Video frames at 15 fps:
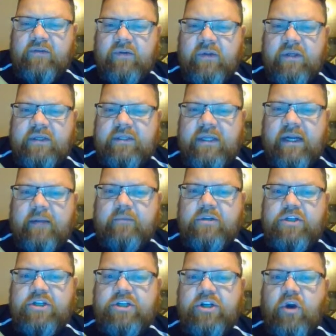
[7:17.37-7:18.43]
for this, and I'm
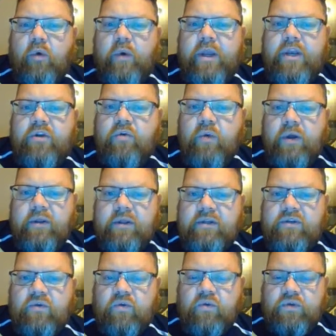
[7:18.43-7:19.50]
showing you what the
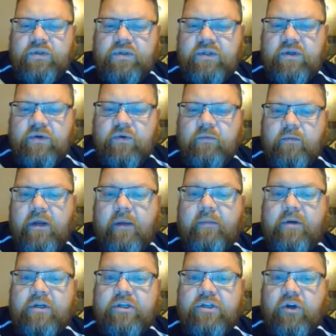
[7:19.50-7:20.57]
tools do, but I'm
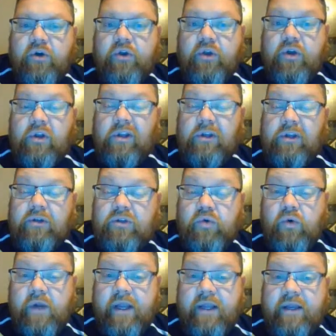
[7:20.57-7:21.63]
going to show you a little
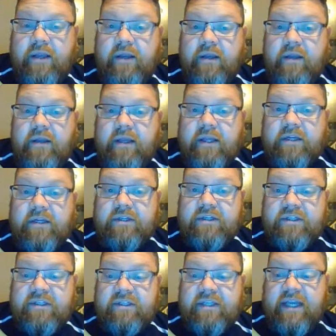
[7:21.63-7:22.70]
trick in
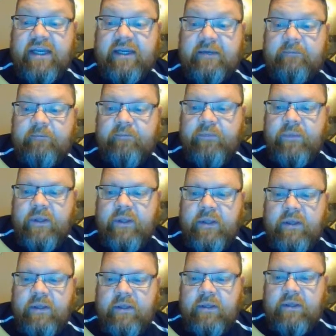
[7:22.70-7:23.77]
just a second.
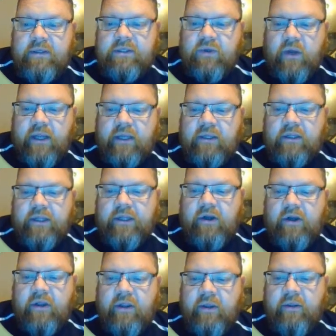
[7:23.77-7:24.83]
So I click
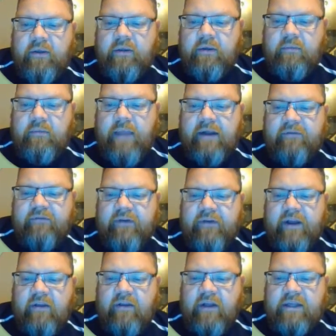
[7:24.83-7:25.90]
on the
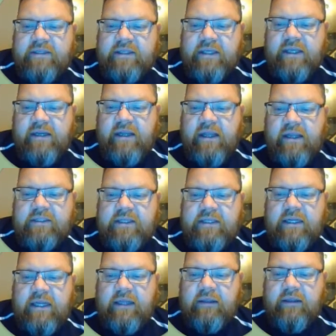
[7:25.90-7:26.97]
magnifying glass again, and it's
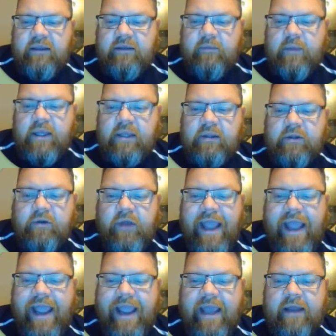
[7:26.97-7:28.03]
going to leave me a little
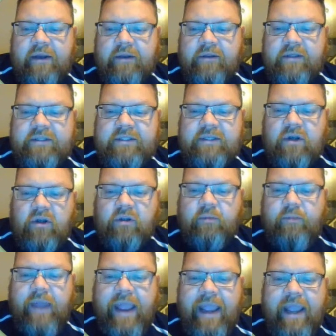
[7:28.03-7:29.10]
hand. This is called the
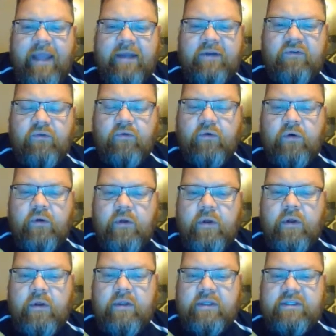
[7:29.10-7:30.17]
pan tool.
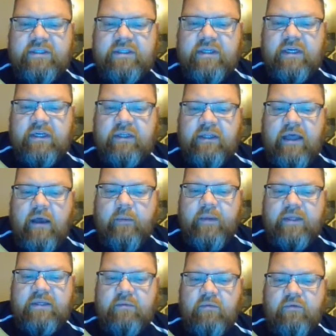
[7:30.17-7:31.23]
This is going to allow
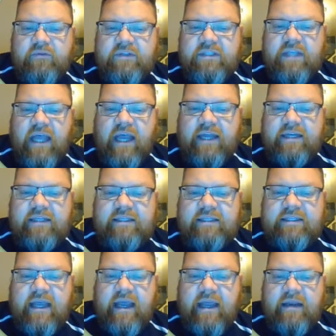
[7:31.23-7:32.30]
me to move side to
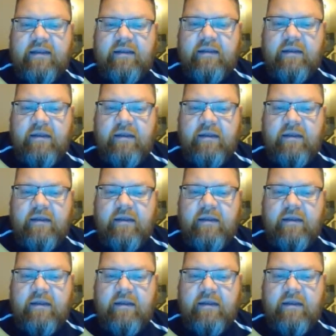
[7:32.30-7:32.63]
side,